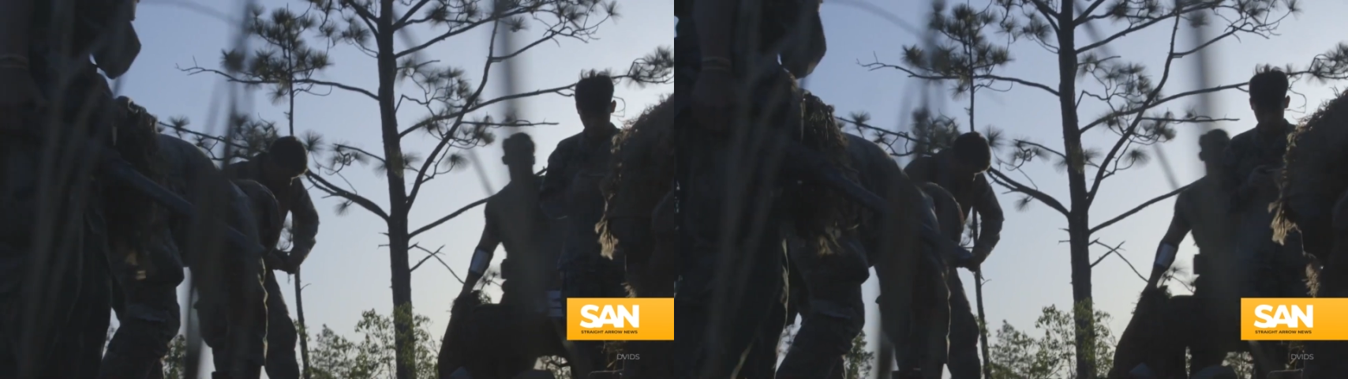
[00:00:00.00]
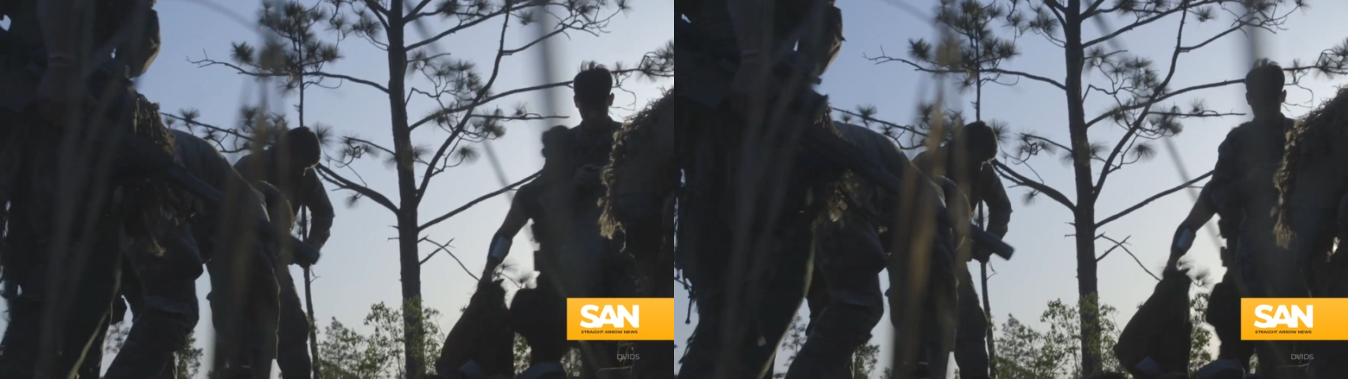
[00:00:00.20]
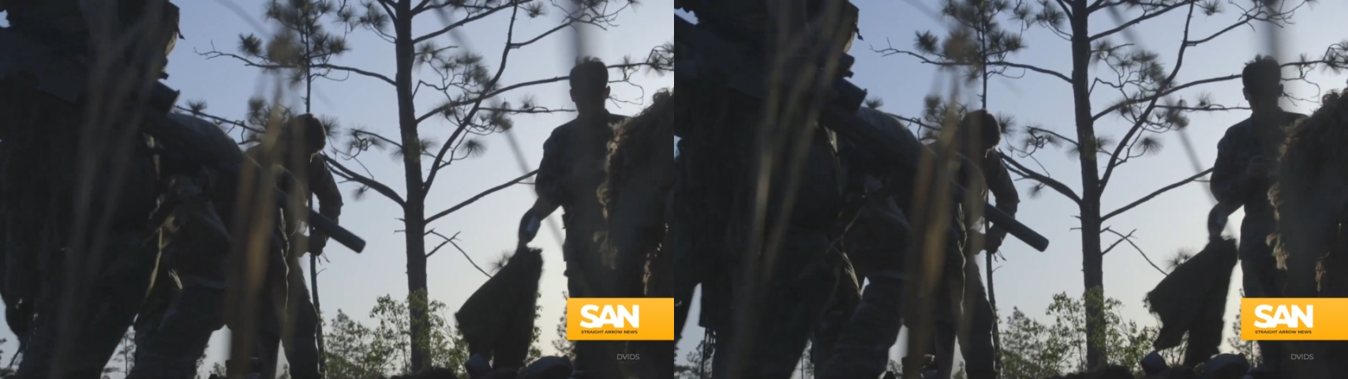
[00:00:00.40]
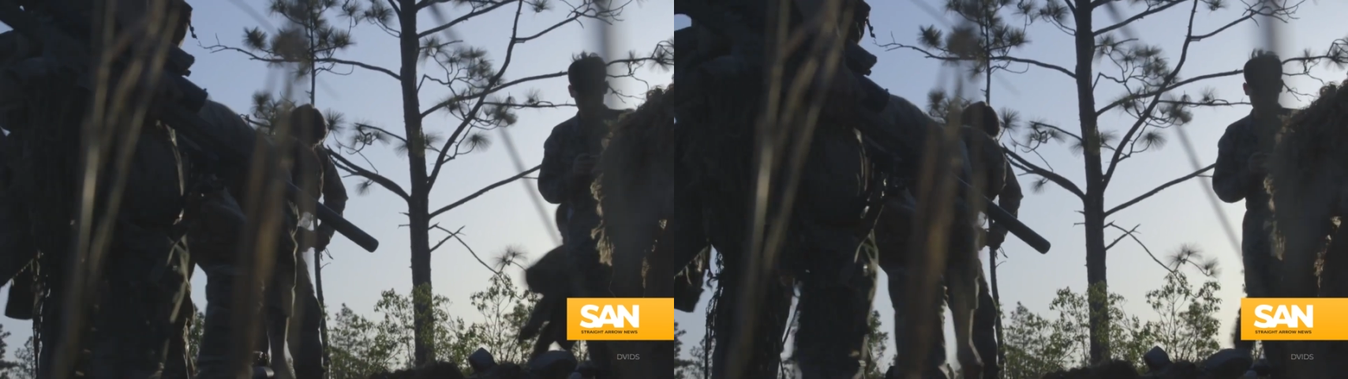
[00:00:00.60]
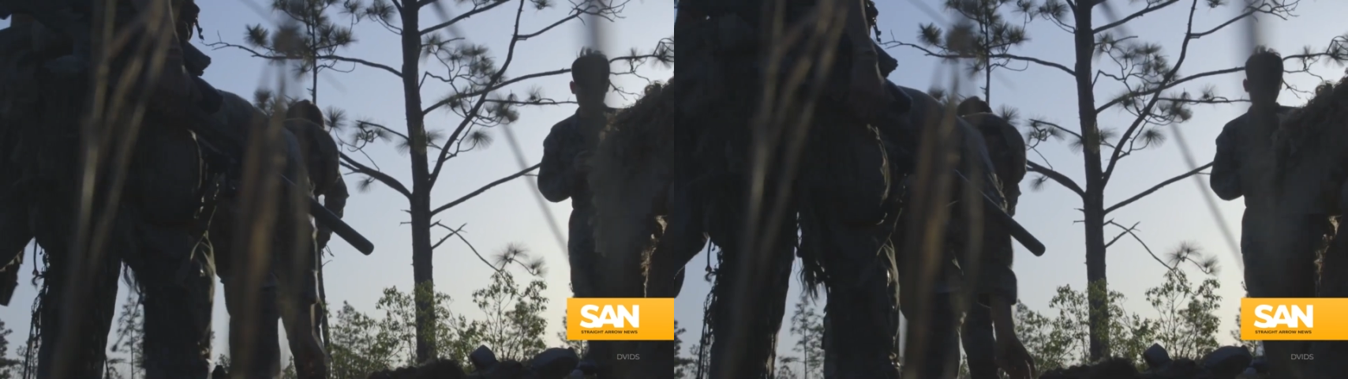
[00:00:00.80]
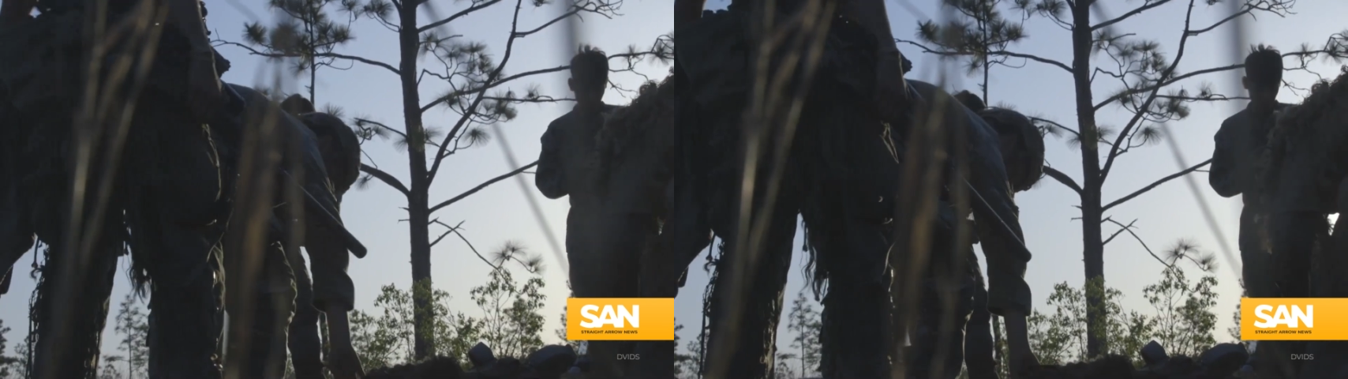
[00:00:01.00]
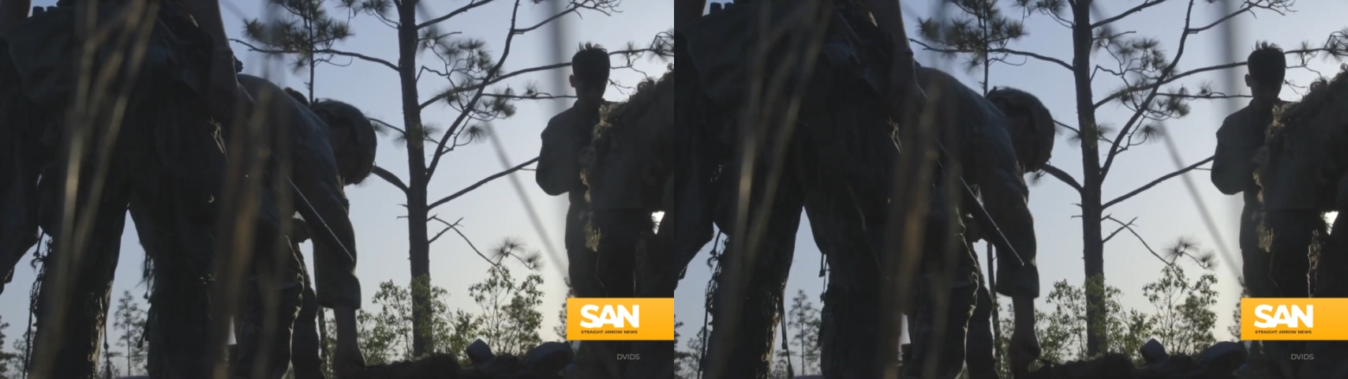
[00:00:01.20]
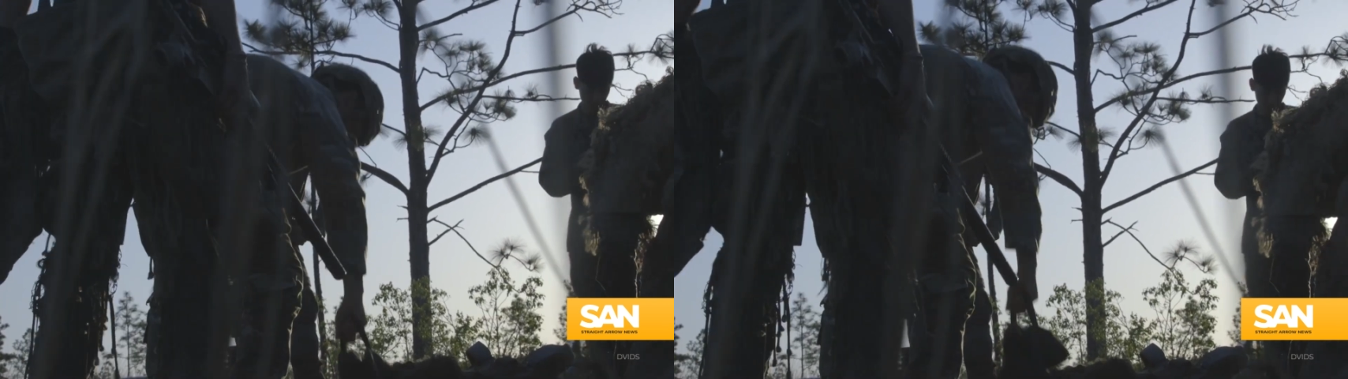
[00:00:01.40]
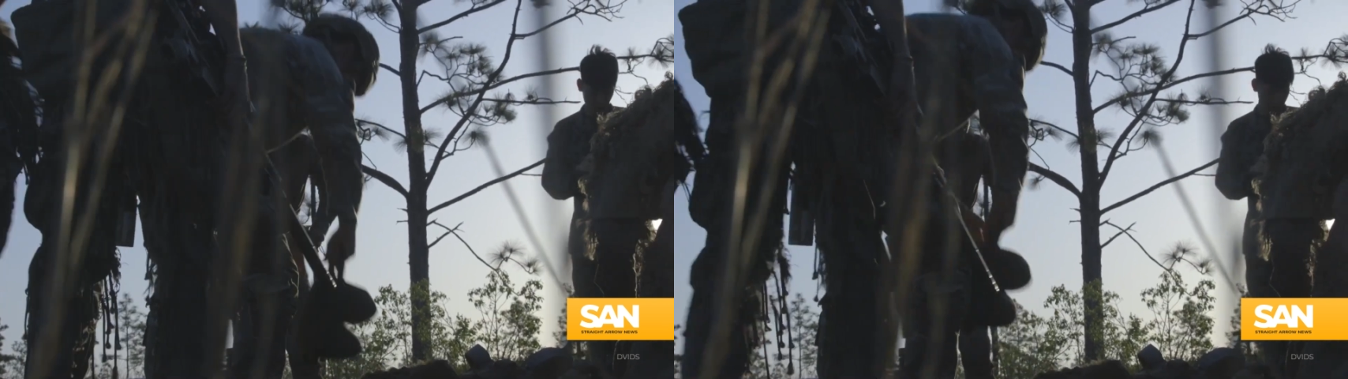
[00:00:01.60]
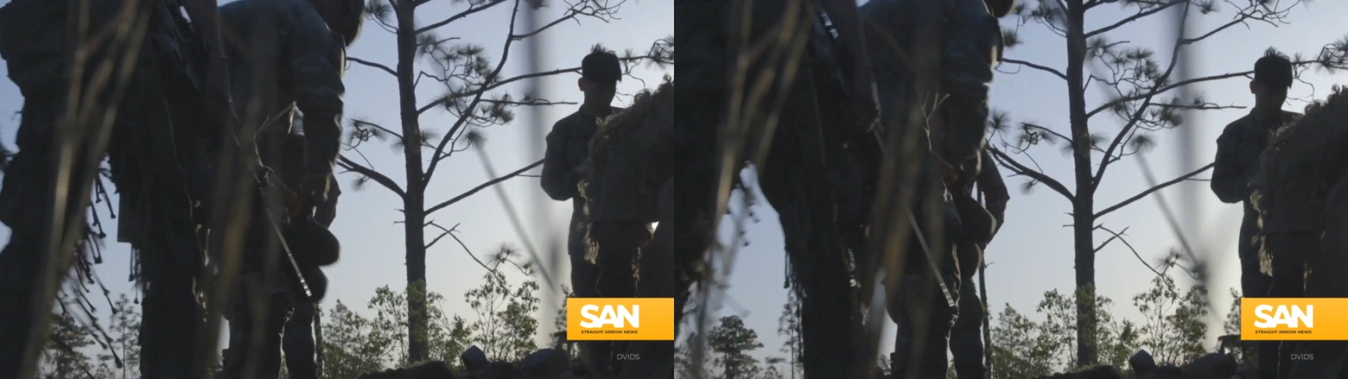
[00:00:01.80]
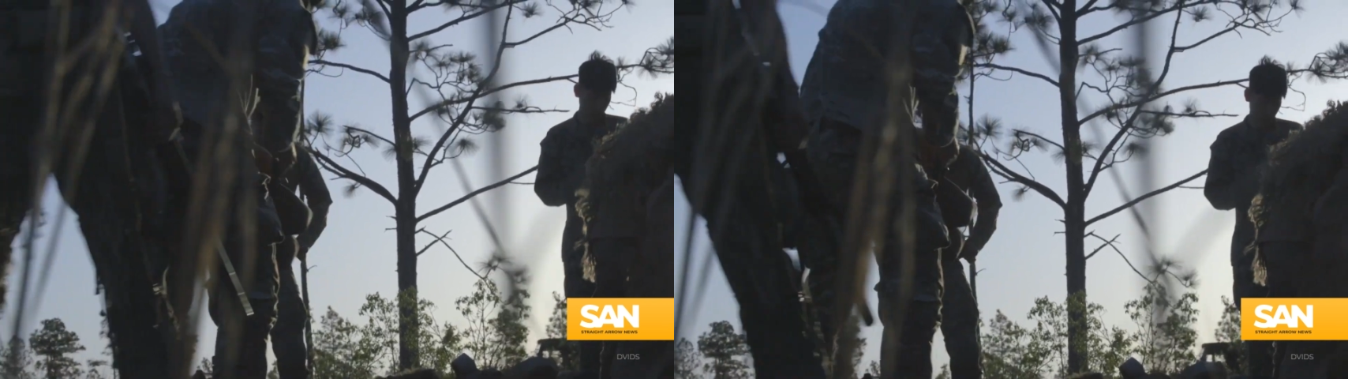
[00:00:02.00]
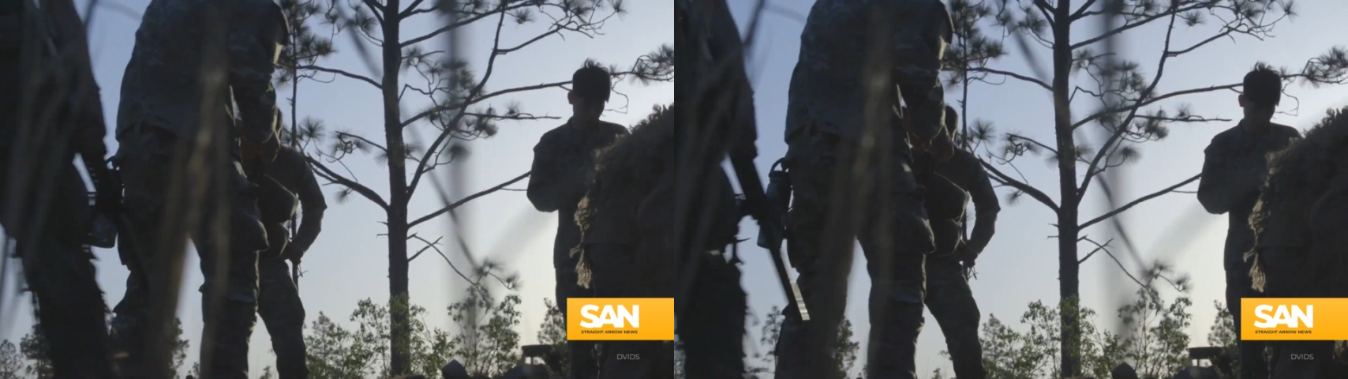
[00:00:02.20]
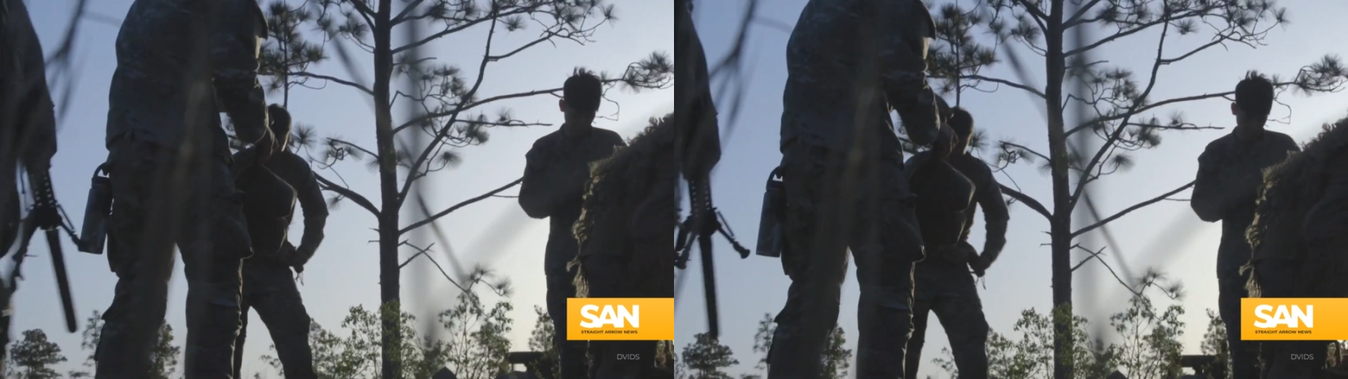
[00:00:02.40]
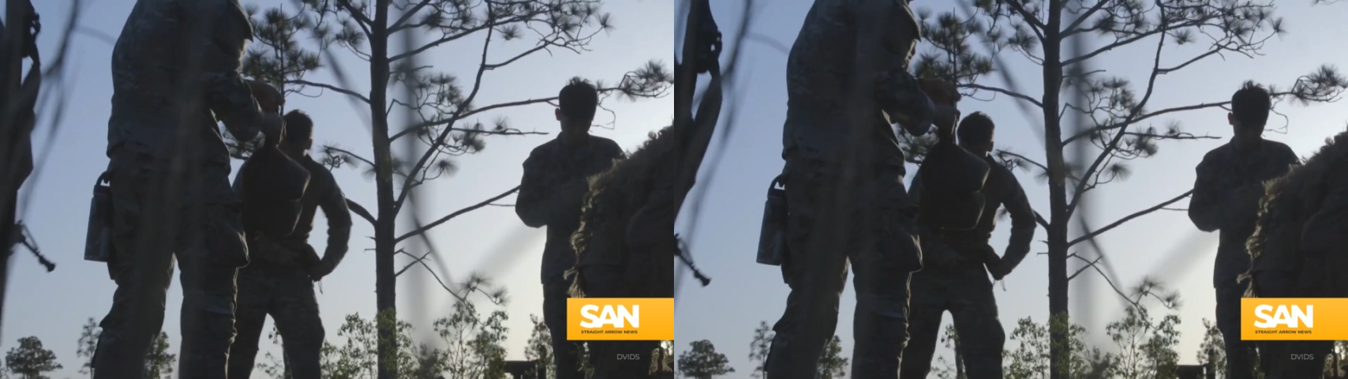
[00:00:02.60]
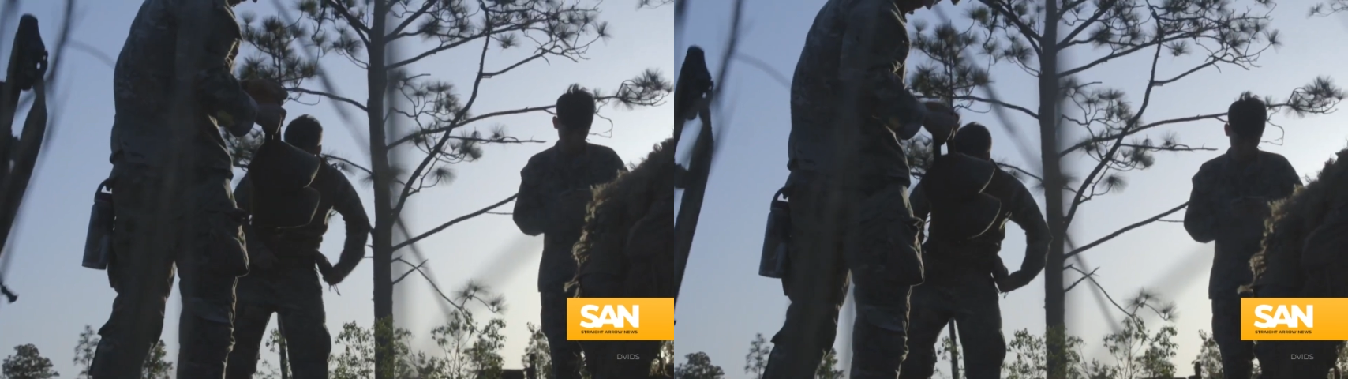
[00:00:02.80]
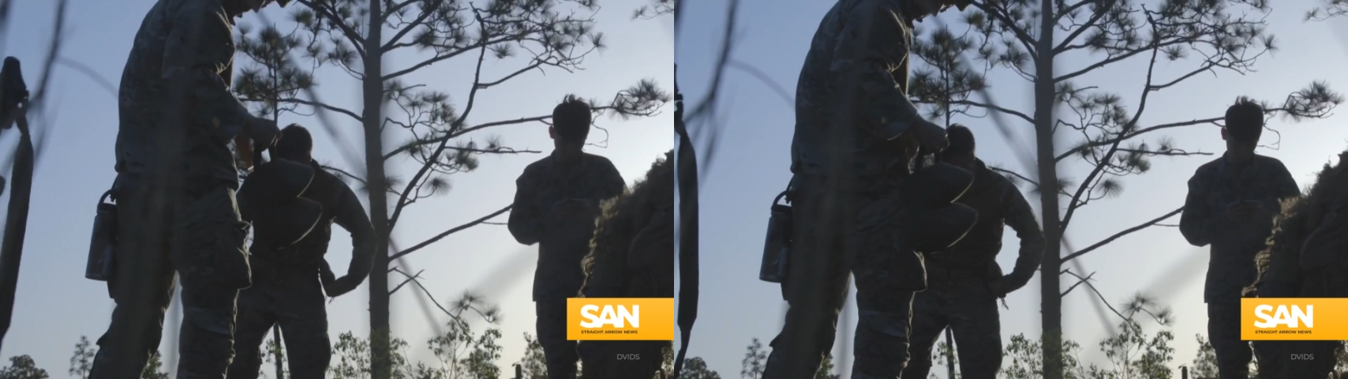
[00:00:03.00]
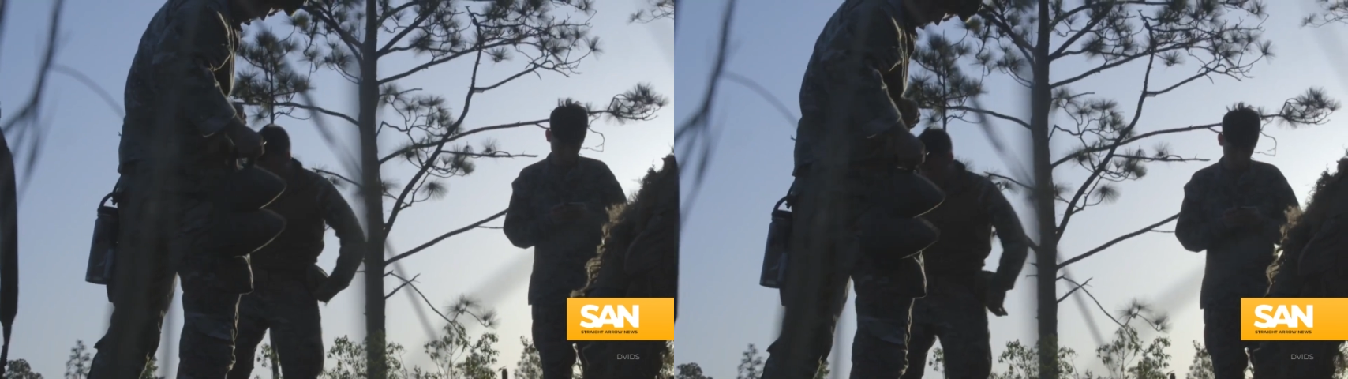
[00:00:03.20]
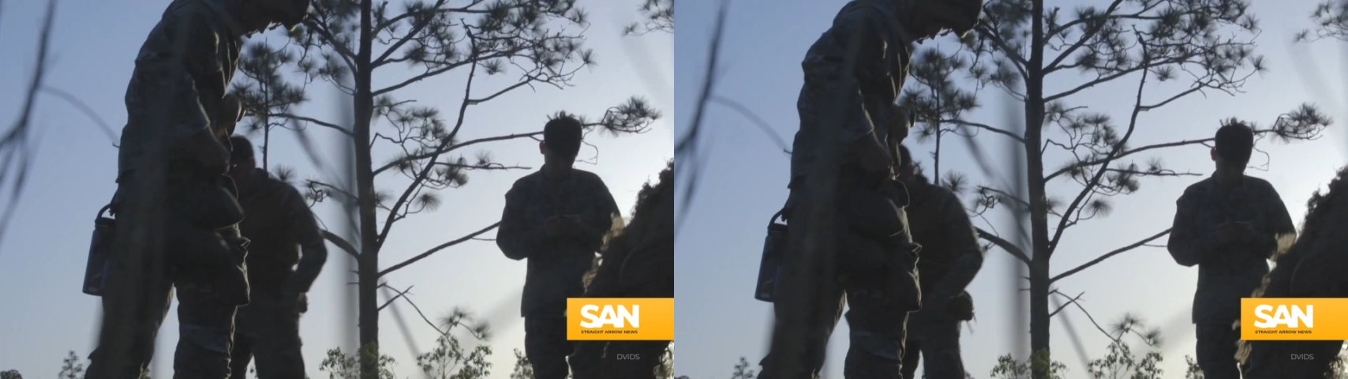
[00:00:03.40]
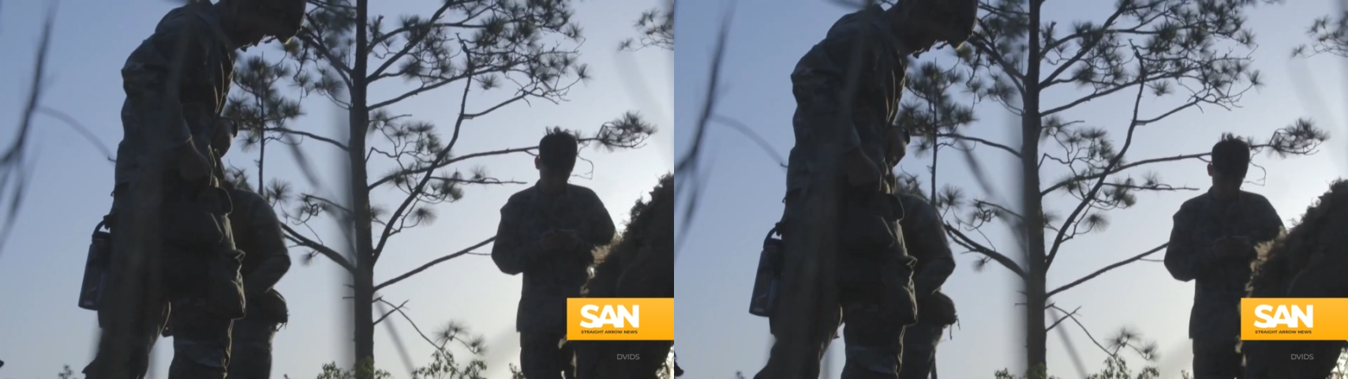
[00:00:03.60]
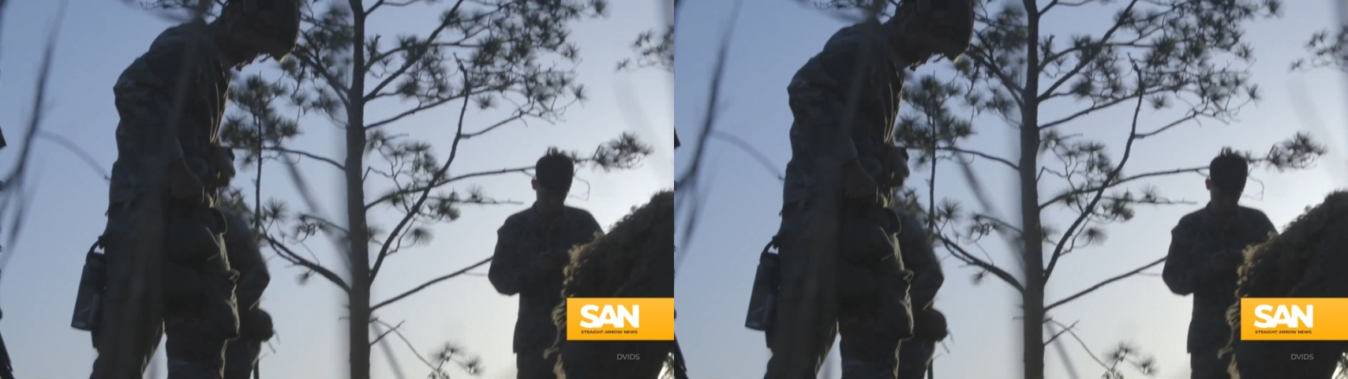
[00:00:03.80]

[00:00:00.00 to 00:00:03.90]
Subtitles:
No face is visible, so there are no lips to read.